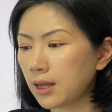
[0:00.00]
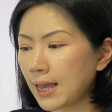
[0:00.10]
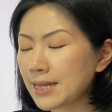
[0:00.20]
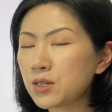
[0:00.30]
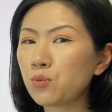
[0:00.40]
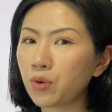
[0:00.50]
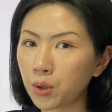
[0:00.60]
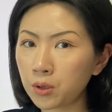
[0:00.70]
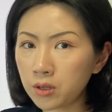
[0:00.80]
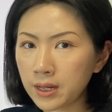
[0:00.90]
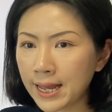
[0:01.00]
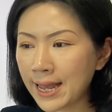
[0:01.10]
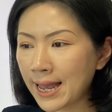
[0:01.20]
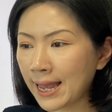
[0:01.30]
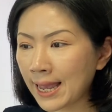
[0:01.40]
has a role
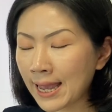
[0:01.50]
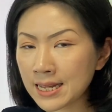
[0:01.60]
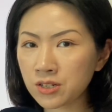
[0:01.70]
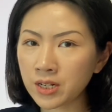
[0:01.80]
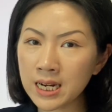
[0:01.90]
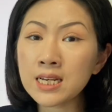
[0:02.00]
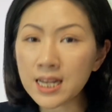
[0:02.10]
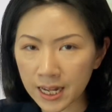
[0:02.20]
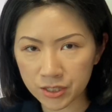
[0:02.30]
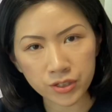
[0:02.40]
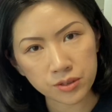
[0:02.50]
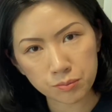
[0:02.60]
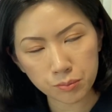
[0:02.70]
as an indication.